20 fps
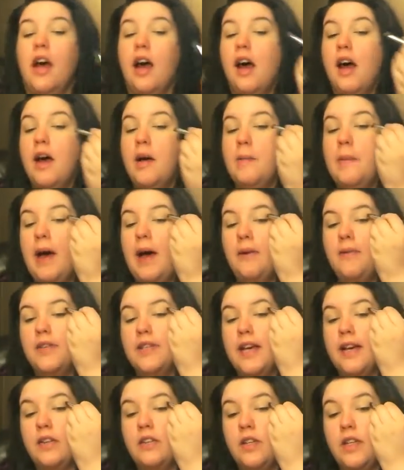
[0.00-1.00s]
I was
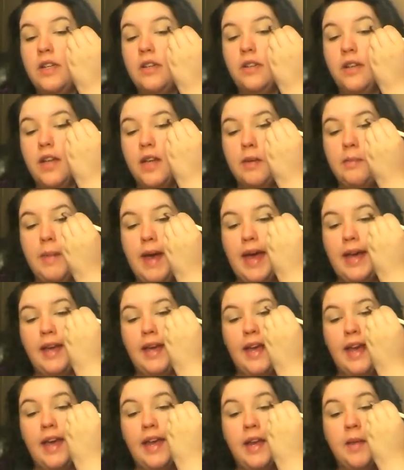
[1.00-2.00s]
actually looking back
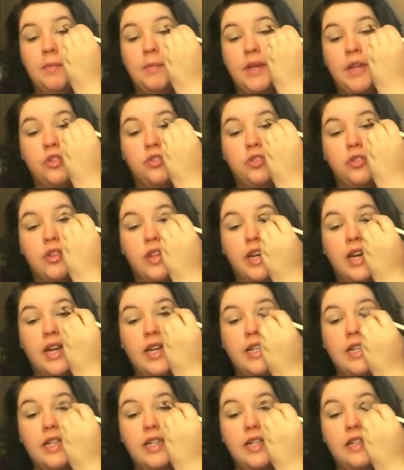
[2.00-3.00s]
at a picture that
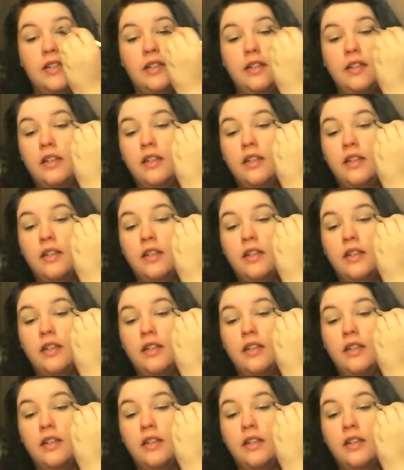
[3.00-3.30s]
I did